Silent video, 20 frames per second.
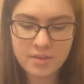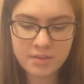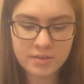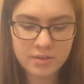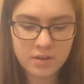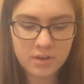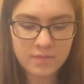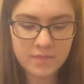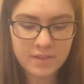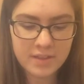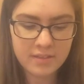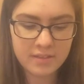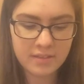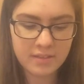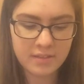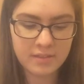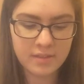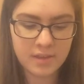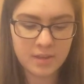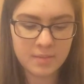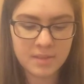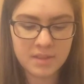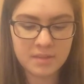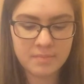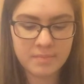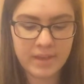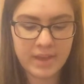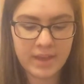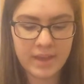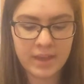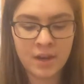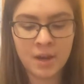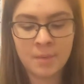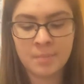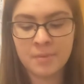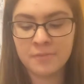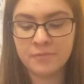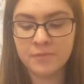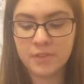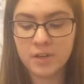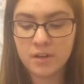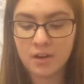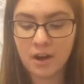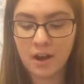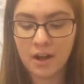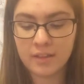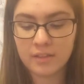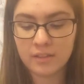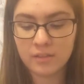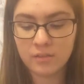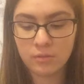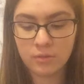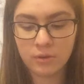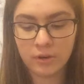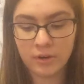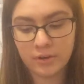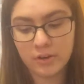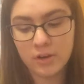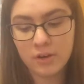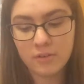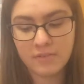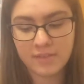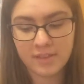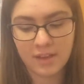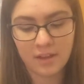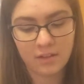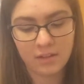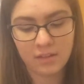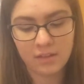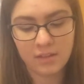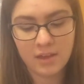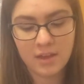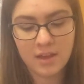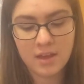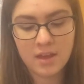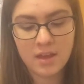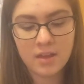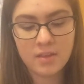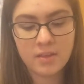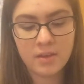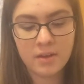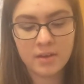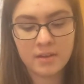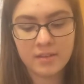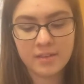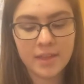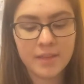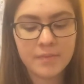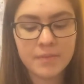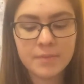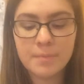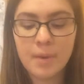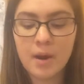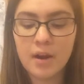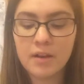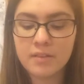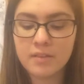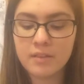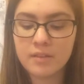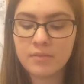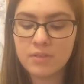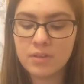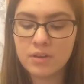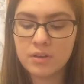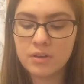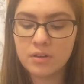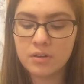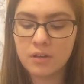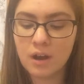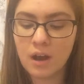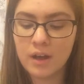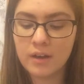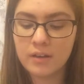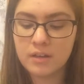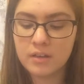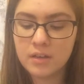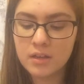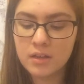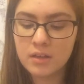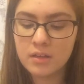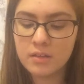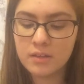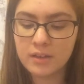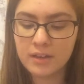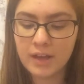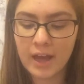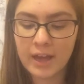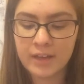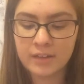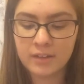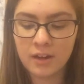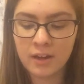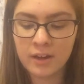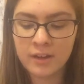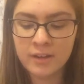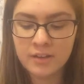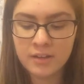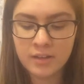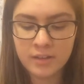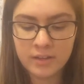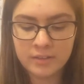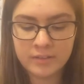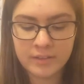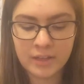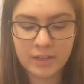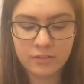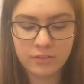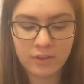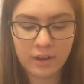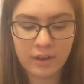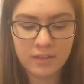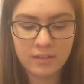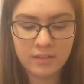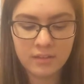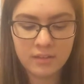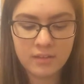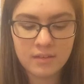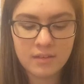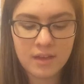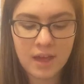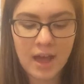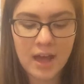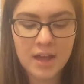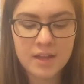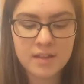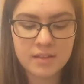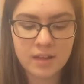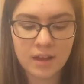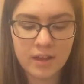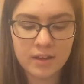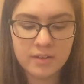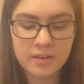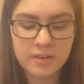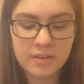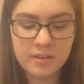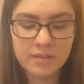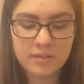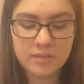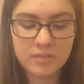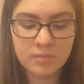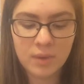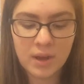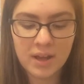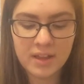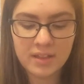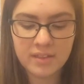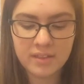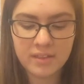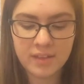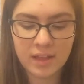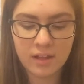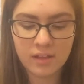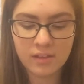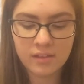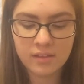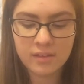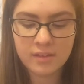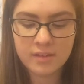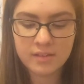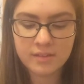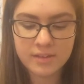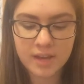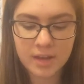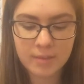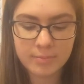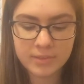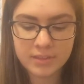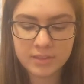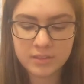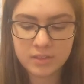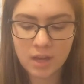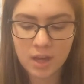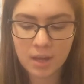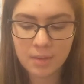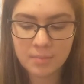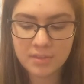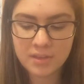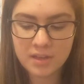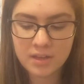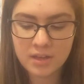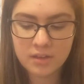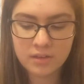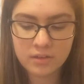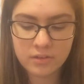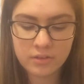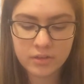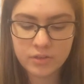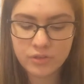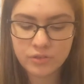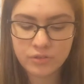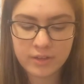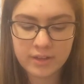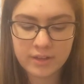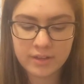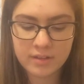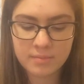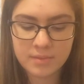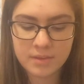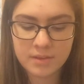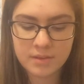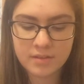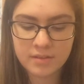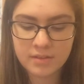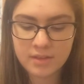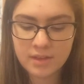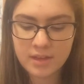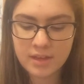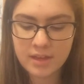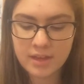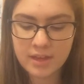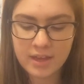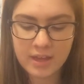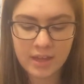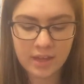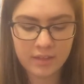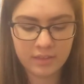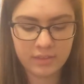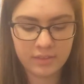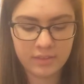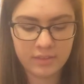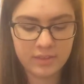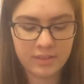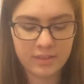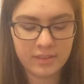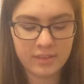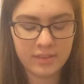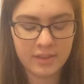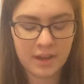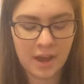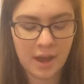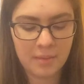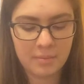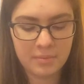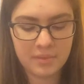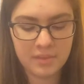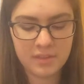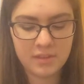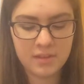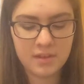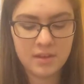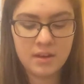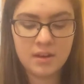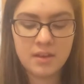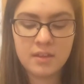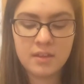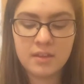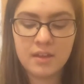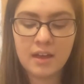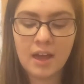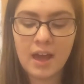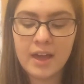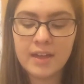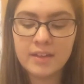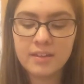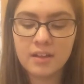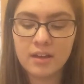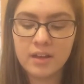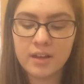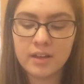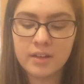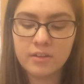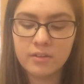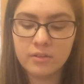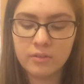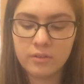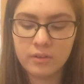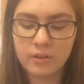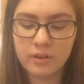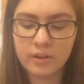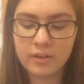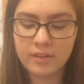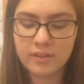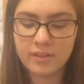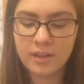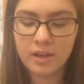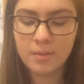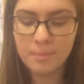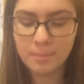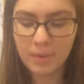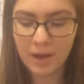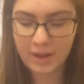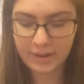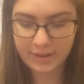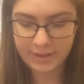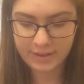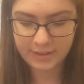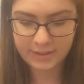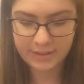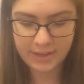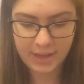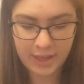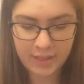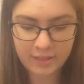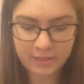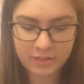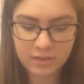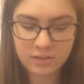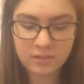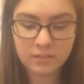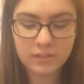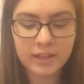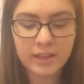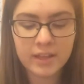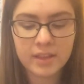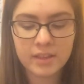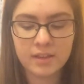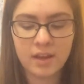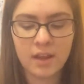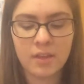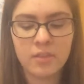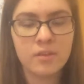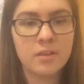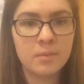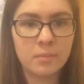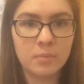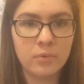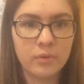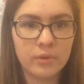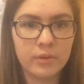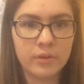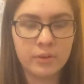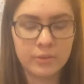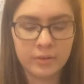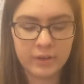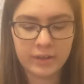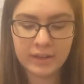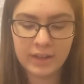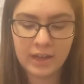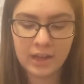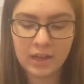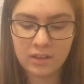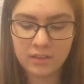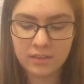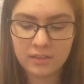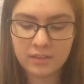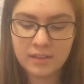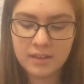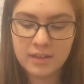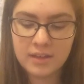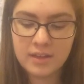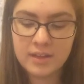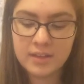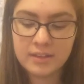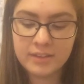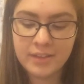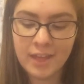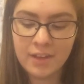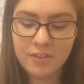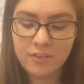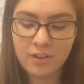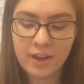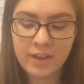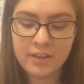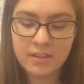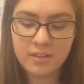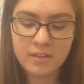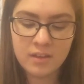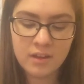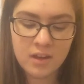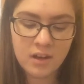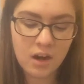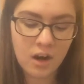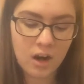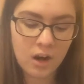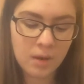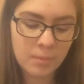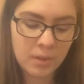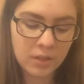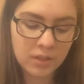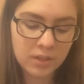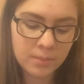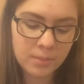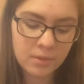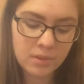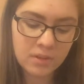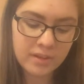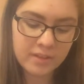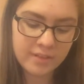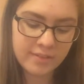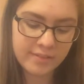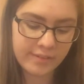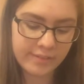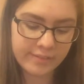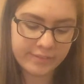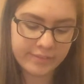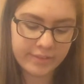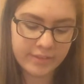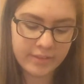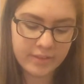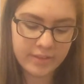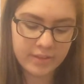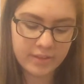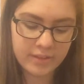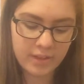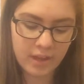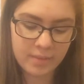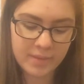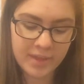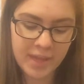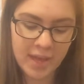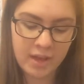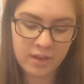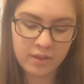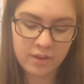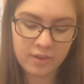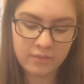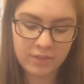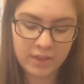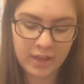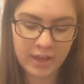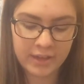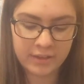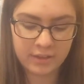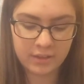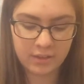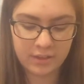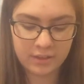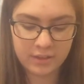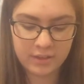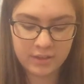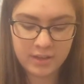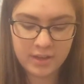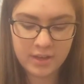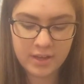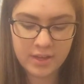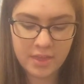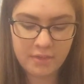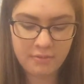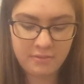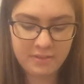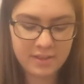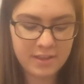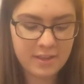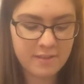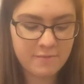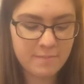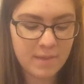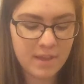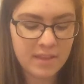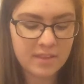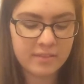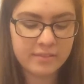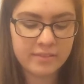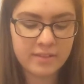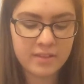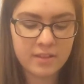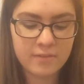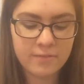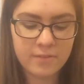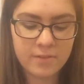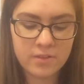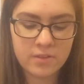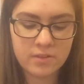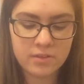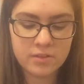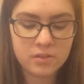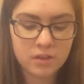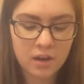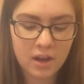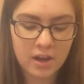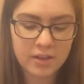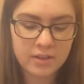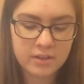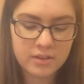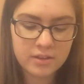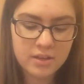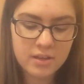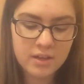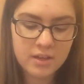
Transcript: The nervous system is made up of neurons, or nerve cells. There are 7 parts of the neuron: the chiton, dendrites, axon, Schwann cells, synaptic knobs, neurotransmitters, and the synapse. The chiton, or cell body, contains nucleus and other important organelles. Dendrites are multiple extensions coming out of the chiton. They receive messages for the neuron.